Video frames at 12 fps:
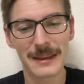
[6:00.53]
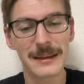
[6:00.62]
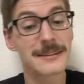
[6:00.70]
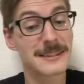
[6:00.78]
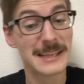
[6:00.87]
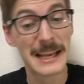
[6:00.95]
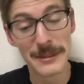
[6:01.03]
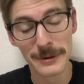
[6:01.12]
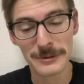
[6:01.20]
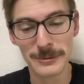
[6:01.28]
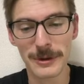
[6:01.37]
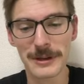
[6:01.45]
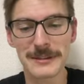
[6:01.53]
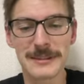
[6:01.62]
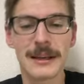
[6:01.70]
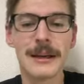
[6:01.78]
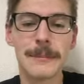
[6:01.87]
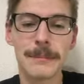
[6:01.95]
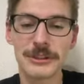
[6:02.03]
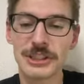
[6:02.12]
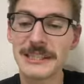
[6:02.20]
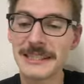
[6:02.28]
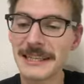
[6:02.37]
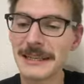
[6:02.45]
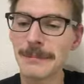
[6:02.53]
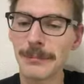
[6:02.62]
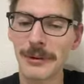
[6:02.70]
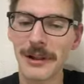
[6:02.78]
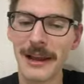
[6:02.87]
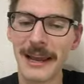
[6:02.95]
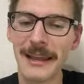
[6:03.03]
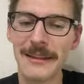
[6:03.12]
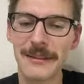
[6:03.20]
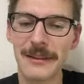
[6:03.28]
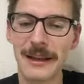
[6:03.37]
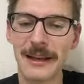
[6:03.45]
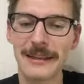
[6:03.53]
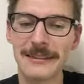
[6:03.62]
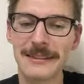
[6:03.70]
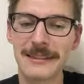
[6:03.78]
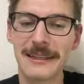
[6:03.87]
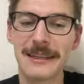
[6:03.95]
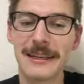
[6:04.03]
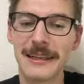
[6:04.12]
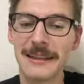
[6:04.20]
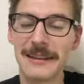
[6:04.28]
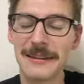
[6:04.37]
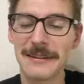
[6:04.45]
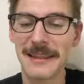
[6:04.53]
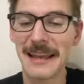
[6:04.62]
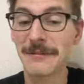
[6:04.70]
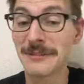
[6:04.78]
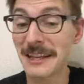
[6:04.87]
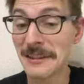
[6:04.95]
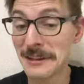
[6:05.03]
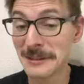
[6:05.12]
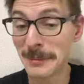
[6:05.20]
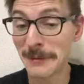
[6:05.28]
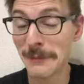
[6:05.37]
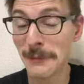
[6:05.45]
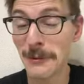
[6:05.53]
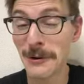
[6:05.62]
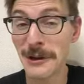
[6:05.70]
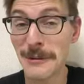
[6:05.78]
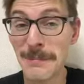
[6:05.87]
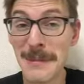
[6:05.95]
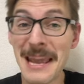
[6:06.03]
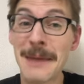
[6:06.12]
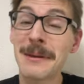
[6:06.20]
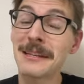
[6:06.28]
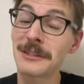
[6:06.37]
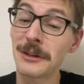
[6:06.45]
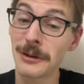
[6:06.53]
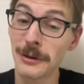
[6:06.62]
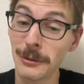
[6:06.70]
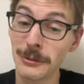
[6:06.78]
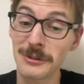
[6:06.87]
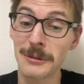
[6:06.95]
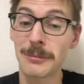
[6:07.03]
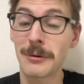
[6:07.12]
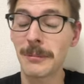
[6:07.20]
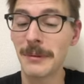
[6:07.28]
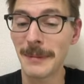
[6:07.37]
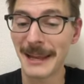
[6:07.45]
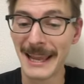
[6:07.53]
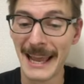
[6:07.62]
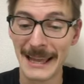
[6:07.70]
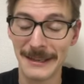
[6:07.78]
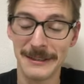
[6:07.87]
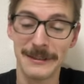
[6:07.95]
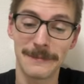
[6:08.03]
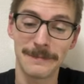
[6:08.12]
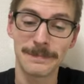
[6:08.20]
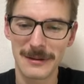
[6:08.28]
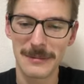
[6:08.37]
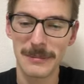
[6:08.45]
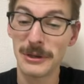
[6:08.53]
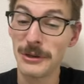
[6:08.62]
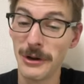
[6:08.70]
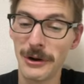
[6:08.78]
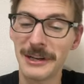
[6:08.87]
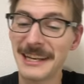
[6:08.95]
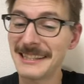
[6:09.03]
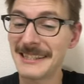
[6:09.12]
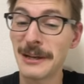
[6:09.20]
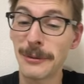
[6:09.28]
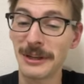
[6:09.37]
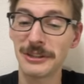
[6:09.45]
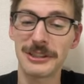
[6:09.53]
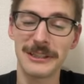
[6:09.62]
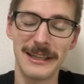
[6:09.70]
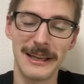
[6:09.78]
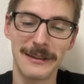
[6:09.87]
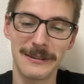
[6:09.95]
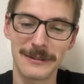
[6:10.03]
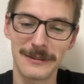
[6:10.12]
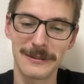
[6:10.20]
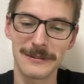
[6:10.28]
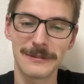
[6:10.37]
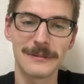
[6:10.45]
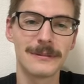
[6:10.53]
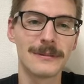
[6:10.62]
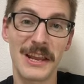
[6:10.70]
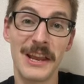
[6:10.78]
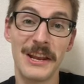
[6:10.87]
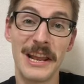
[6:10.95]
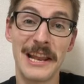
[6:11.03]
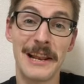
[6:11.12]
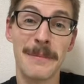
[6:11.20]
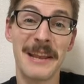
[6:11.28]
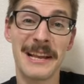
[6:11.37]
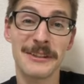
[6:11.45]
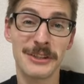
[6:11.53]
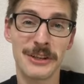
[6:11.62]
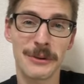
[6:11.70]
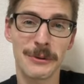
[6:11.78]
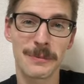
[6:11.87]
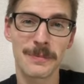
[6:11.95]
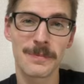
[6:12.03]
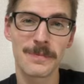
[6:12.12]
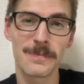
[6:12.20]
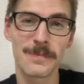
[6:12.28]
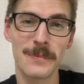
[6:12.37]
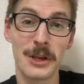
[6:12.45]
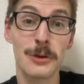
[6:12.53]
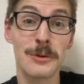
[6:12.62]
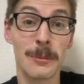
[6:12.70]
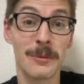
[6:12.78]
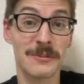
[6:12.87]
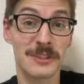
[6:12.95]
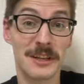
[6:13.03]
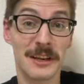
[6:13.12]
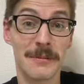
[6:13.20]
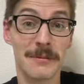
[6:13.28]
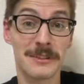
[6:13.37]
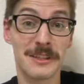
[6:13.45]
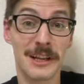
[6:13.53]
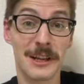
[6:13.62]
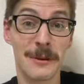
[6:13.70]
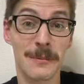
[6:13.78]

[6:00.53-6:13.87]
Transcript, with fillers: say those words, but she did imply that they've done this before and maybe it's going to cause the problem again. But not an easy question there. And hey, let me ask you, are you done with studying for today?